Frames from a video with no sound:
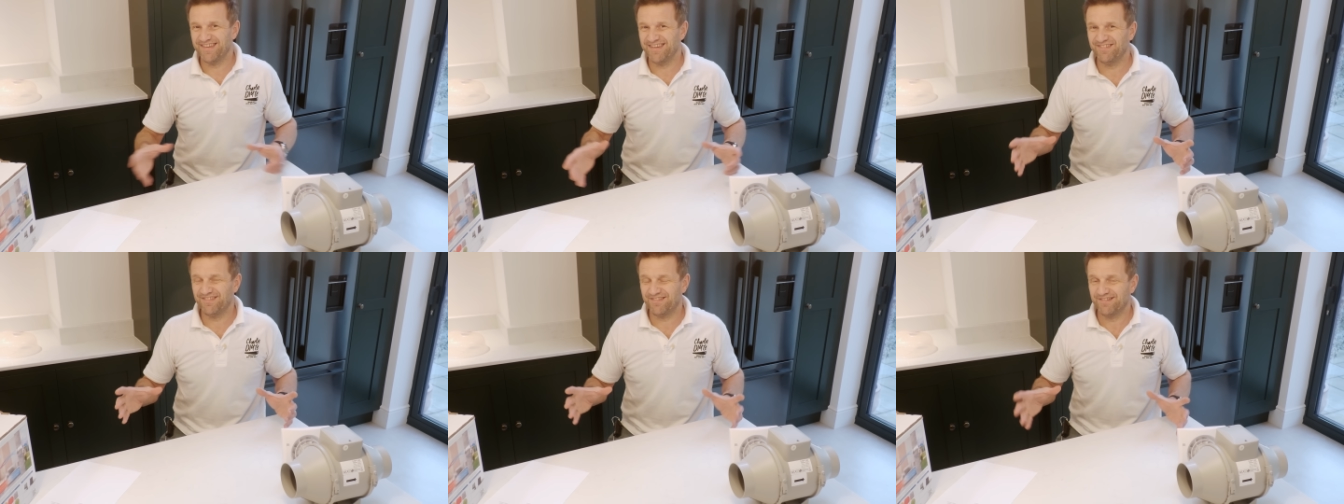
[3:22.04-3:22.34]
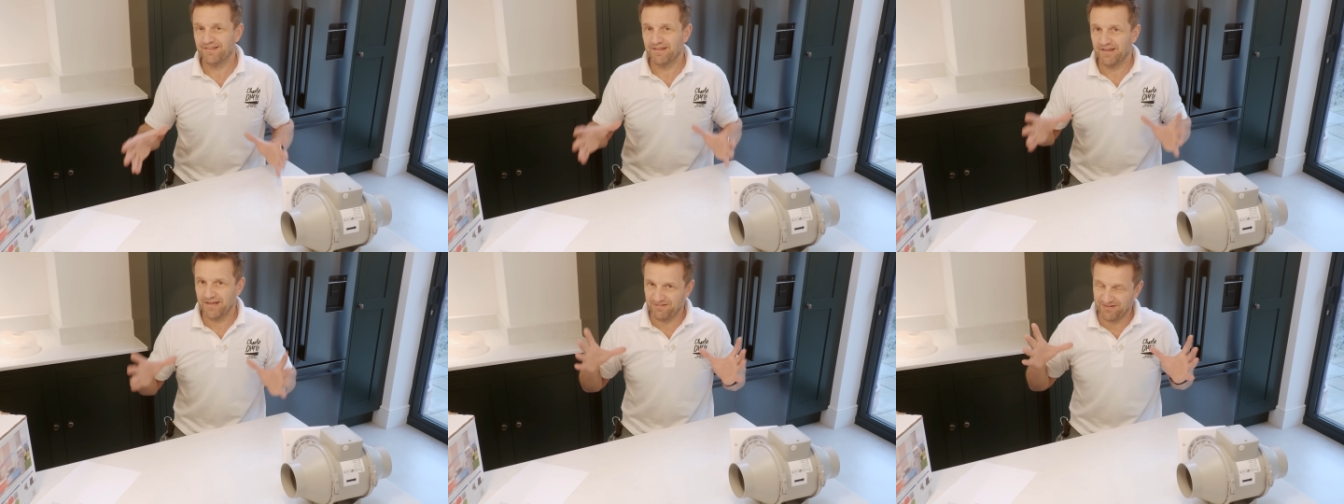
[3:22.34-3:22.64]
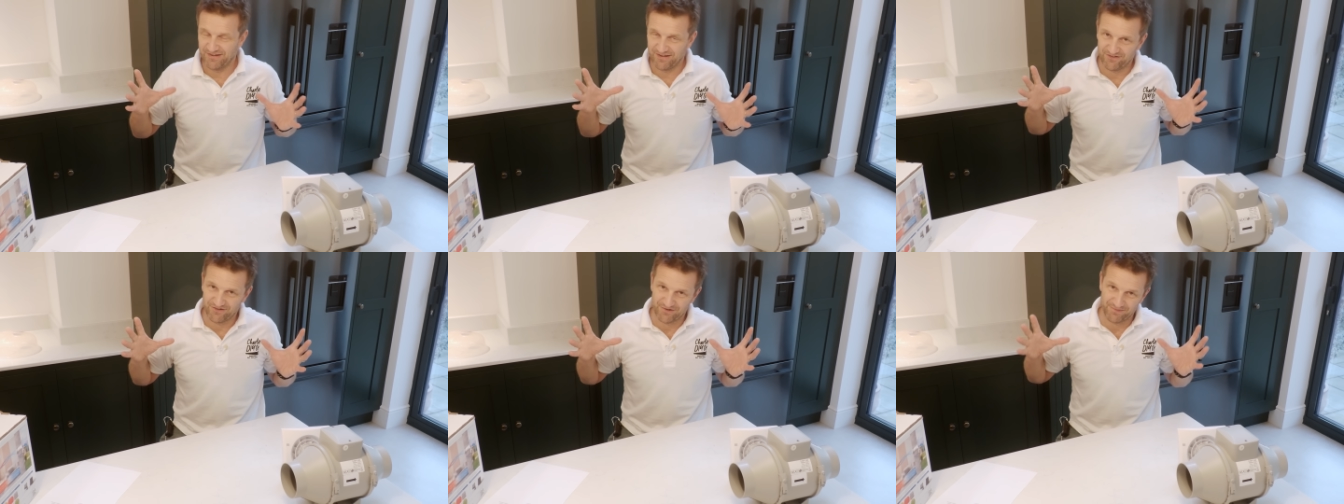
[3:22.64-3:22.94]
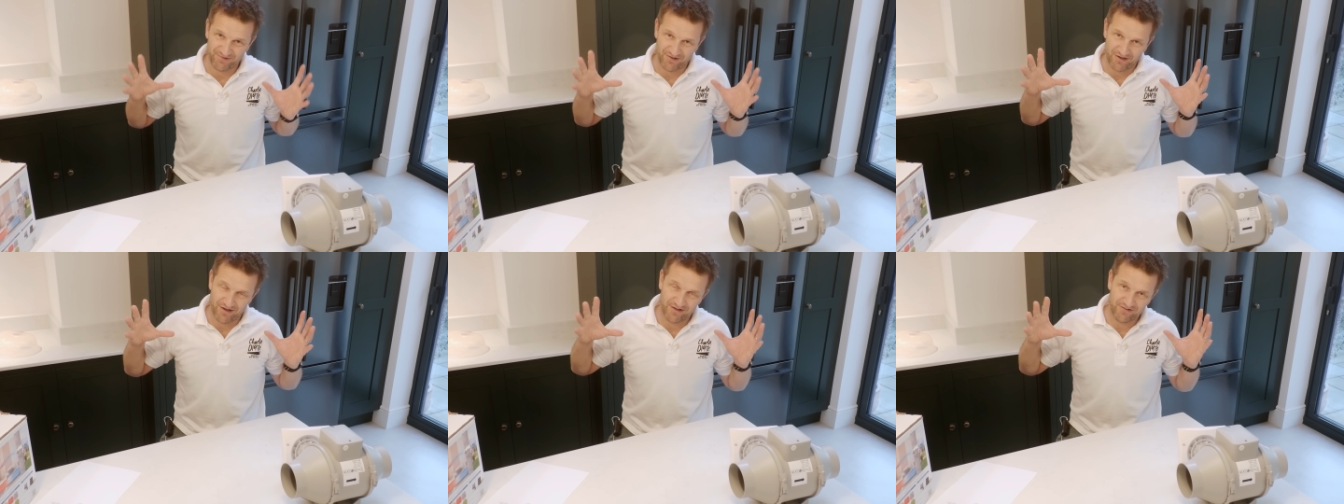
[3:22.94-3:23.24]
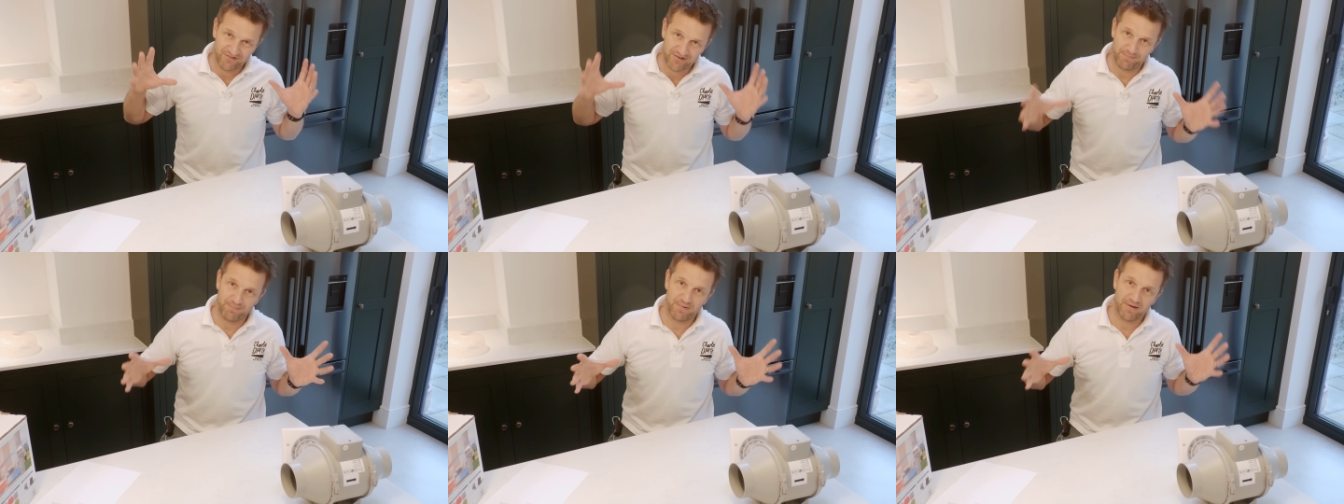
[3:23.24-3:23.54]
these systems are
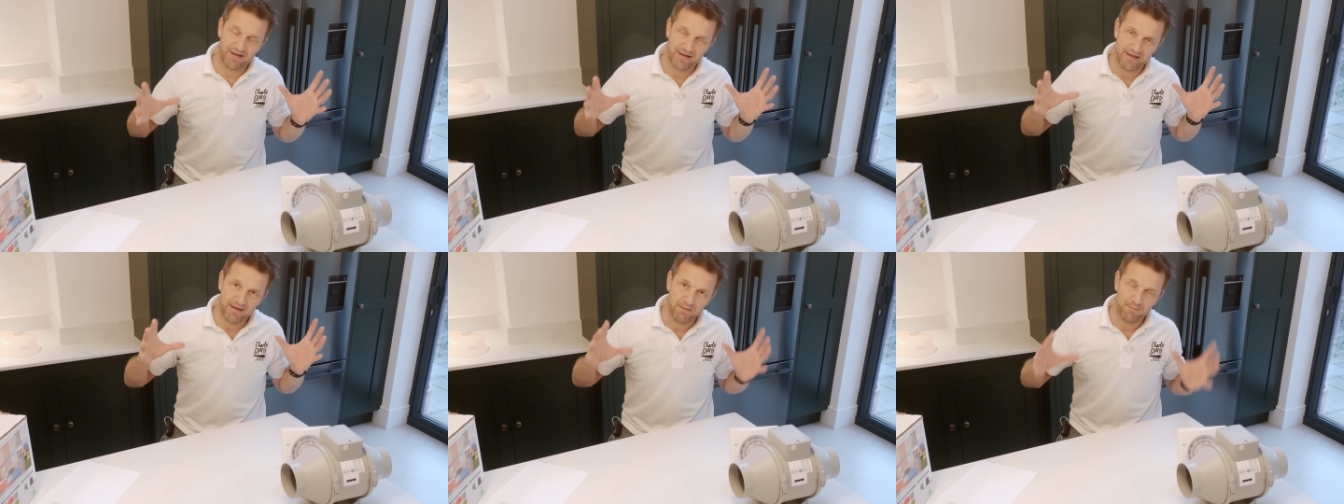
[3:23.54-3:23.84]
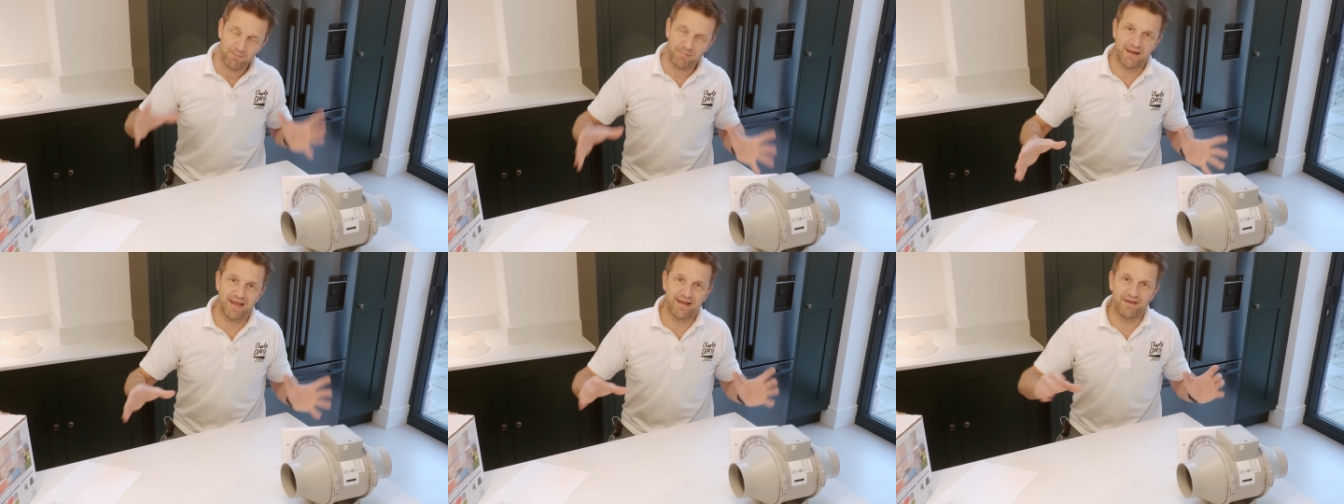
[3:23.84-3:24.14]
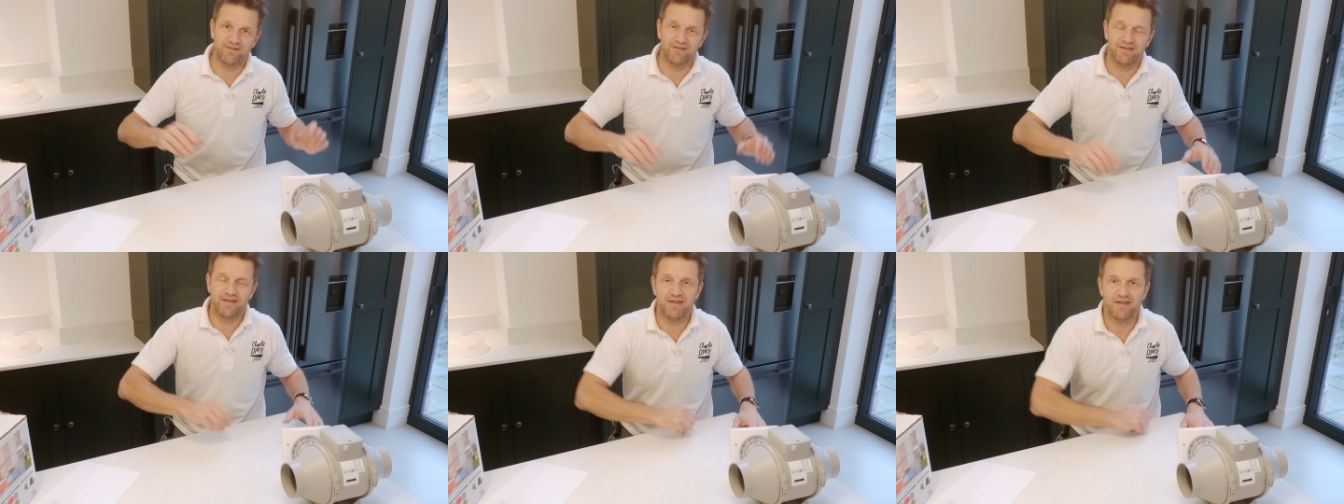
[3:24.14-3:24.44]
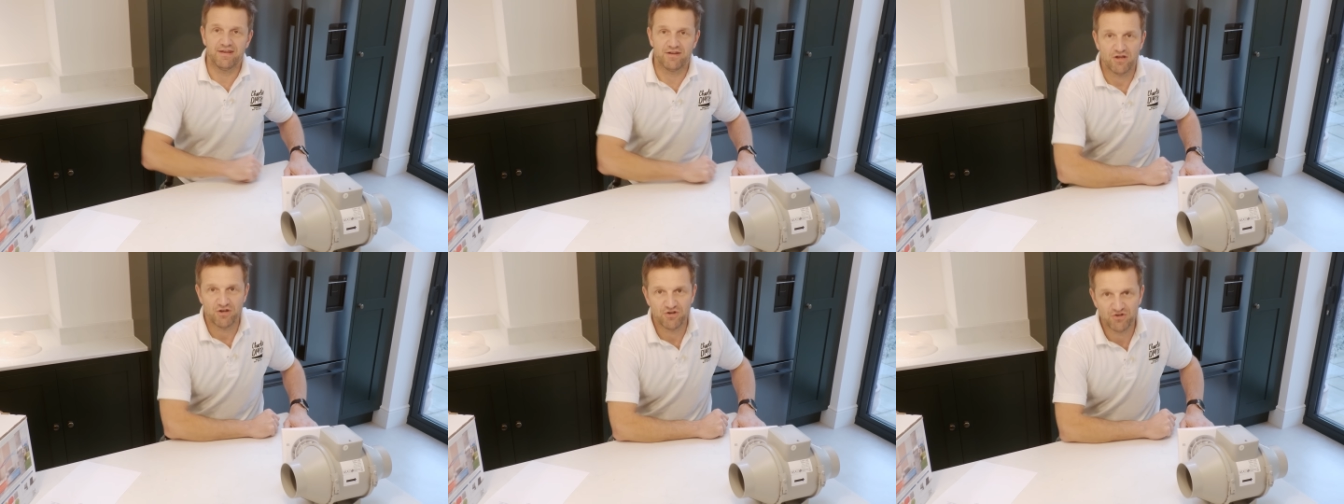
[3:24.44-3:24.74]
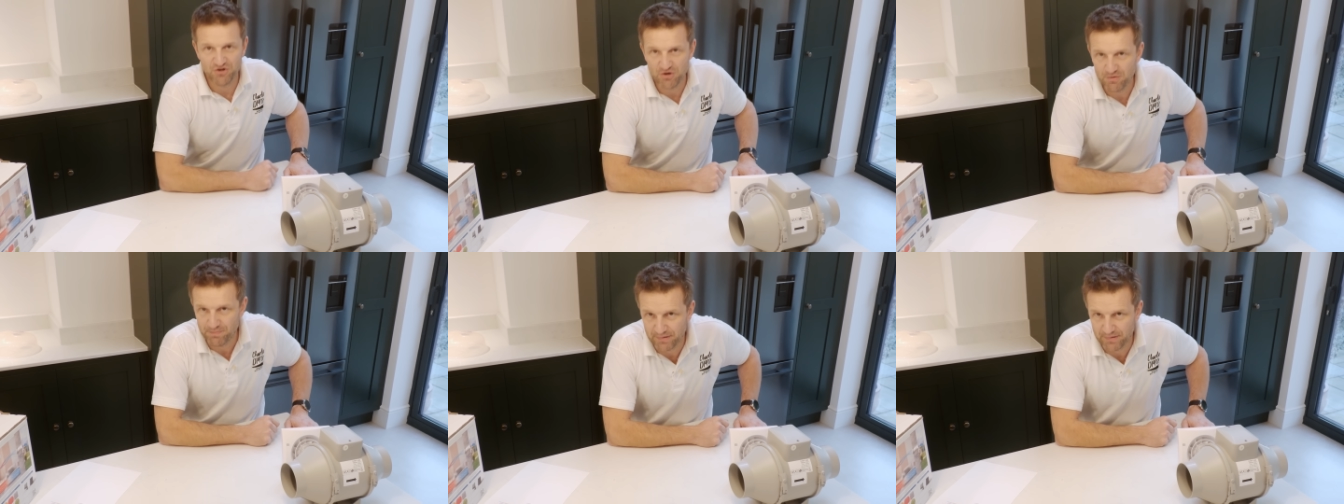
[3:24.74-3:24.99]
typically planned in new